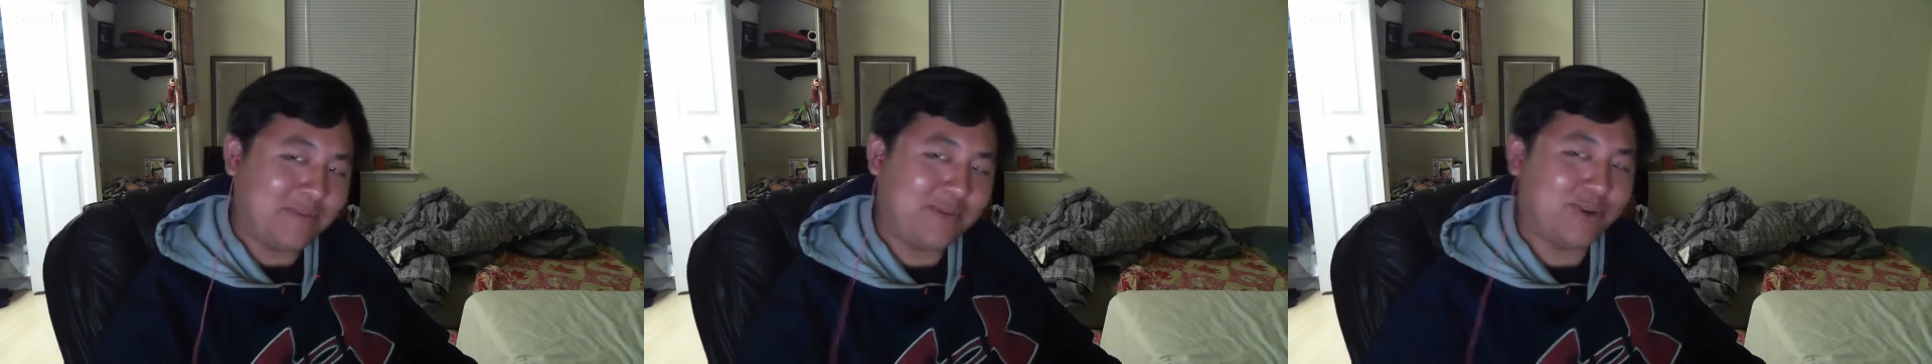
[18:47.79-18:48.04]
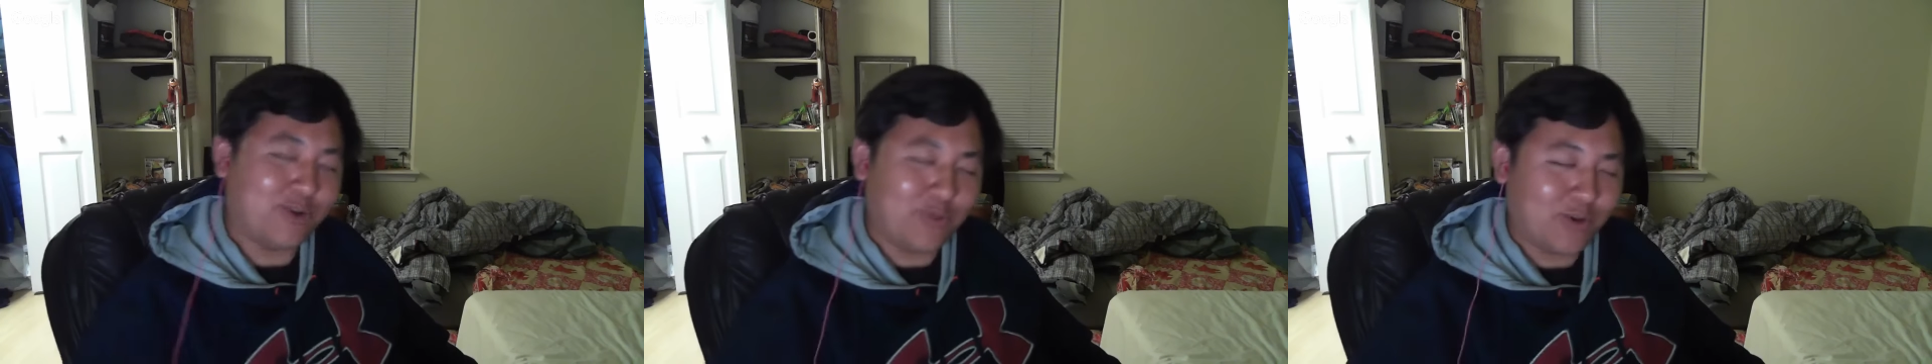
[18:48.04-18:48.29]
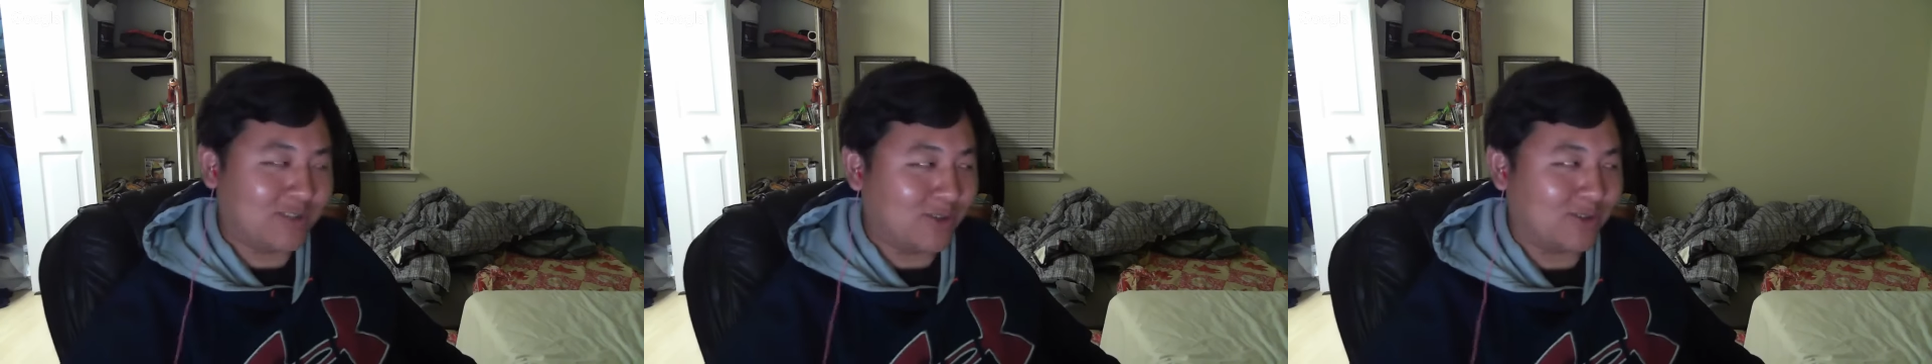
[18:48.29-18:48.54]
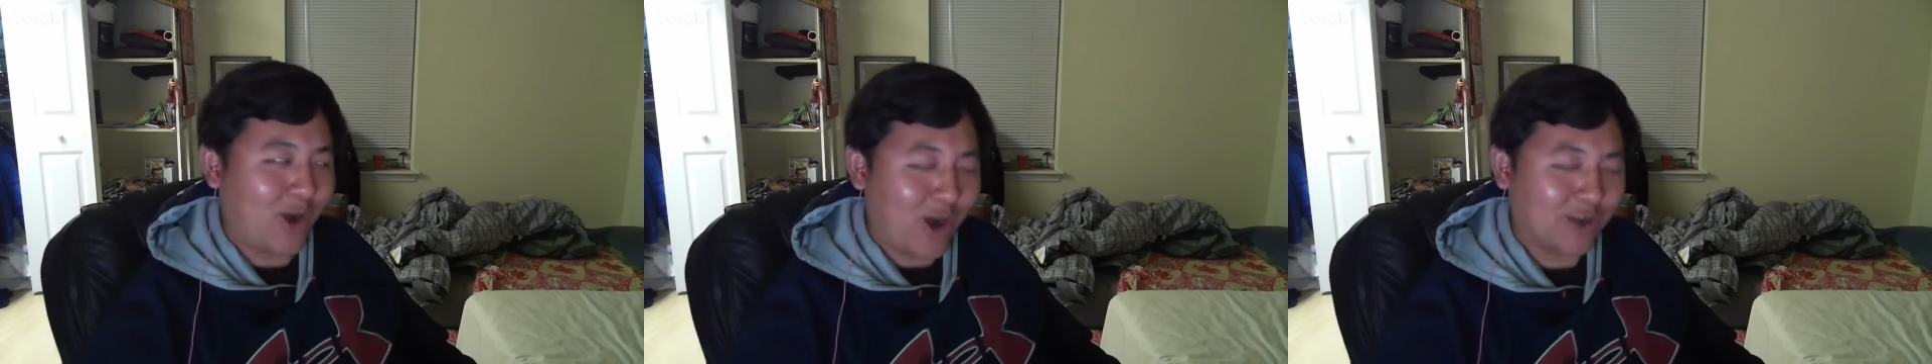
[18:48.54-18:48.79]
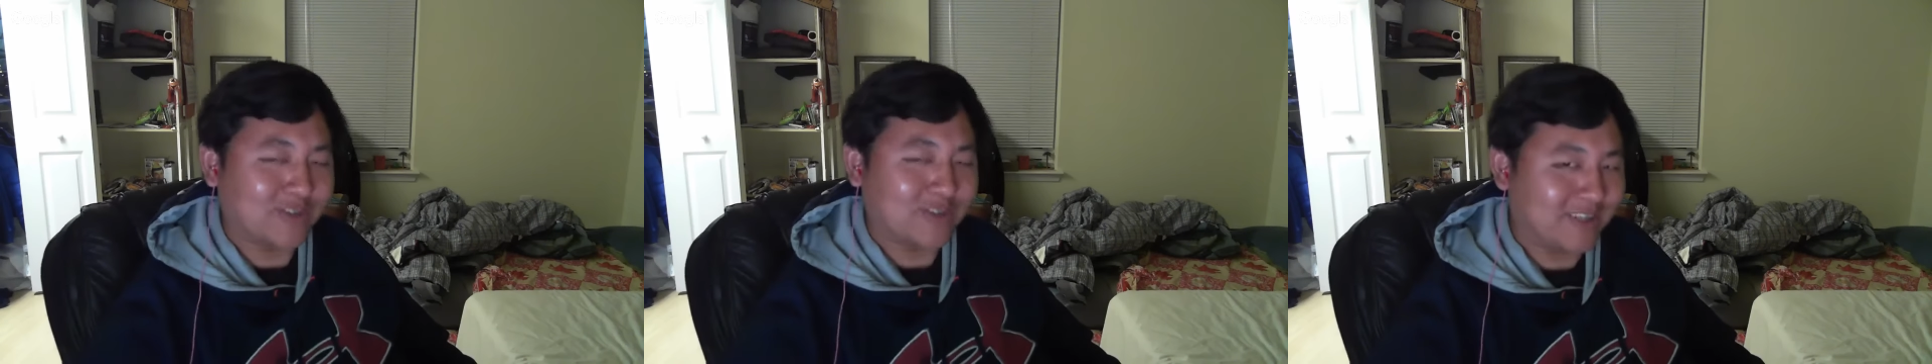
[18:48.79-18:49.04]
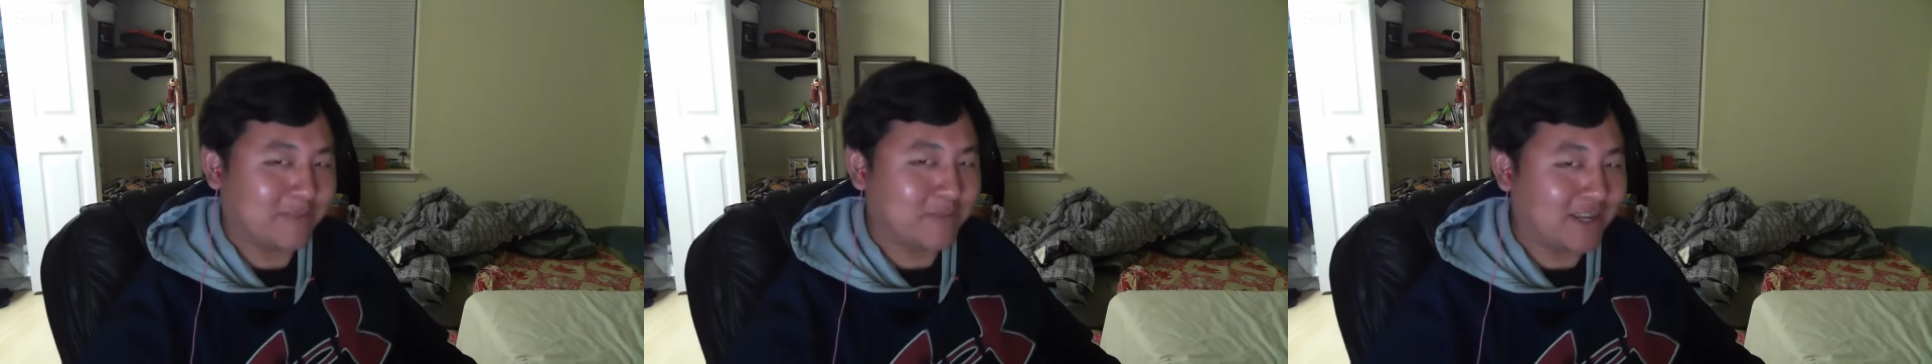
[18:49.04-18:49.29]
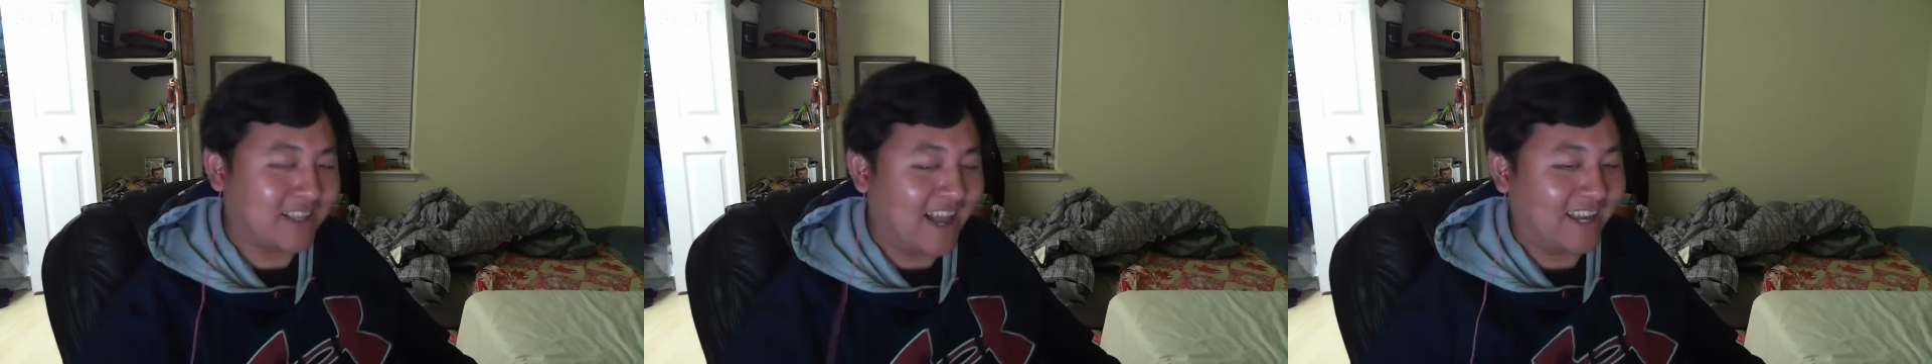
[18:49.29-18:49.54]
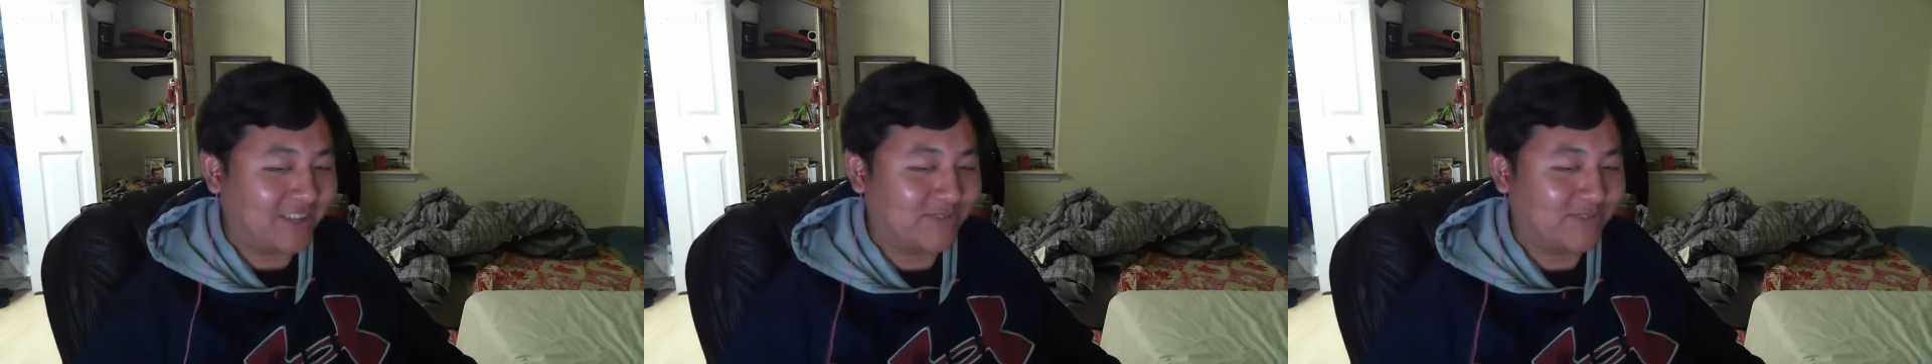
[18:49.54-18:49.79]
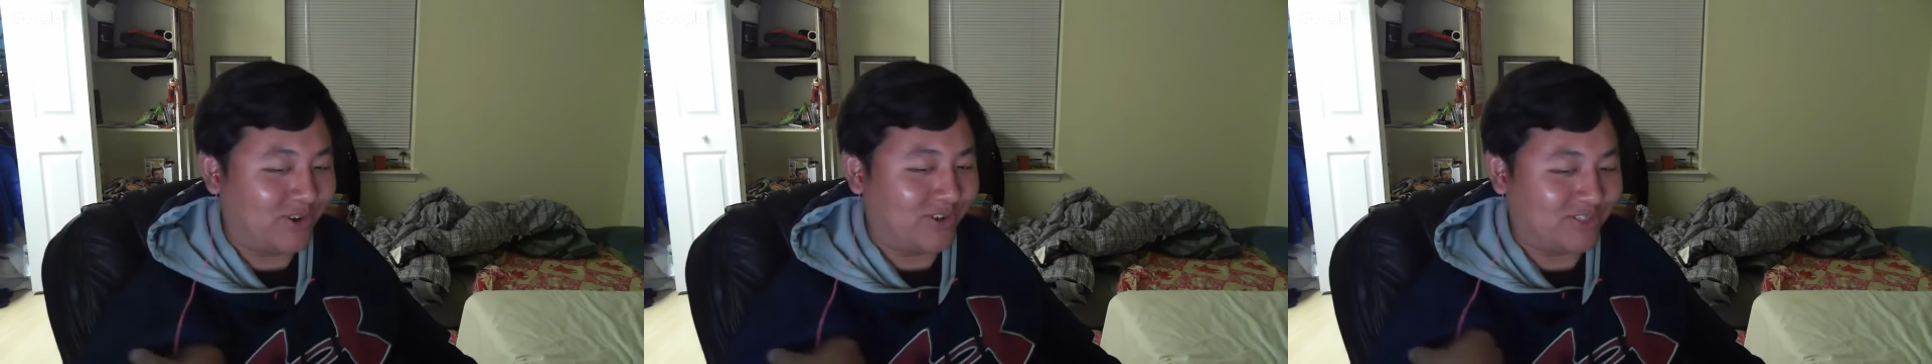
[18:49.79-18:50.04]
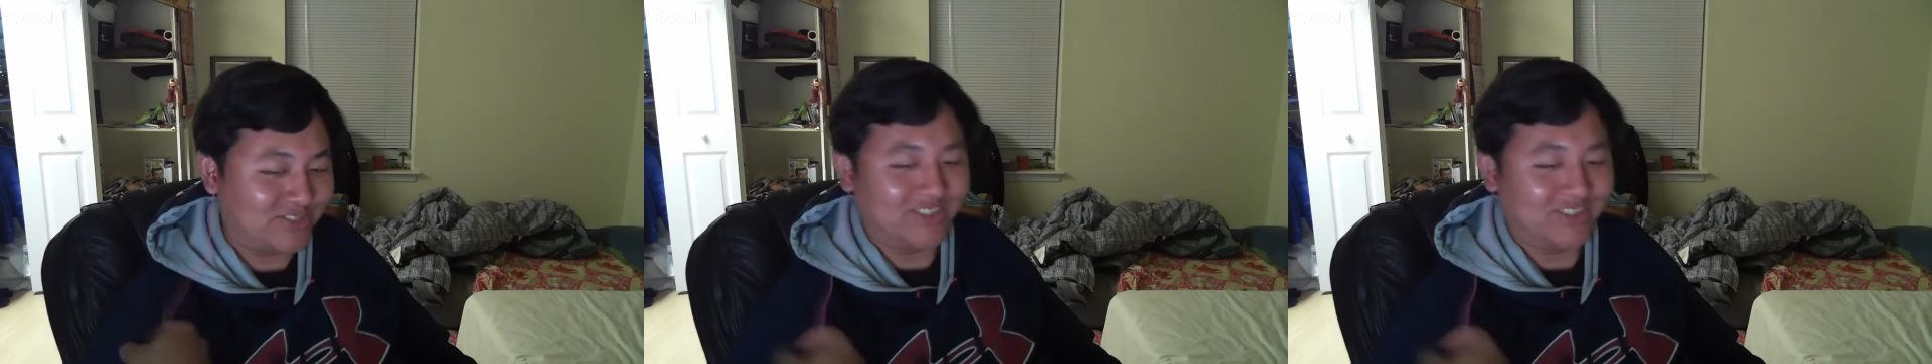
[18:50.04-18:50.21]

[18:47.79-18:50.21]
Maybe you want to talk to Team Galati first,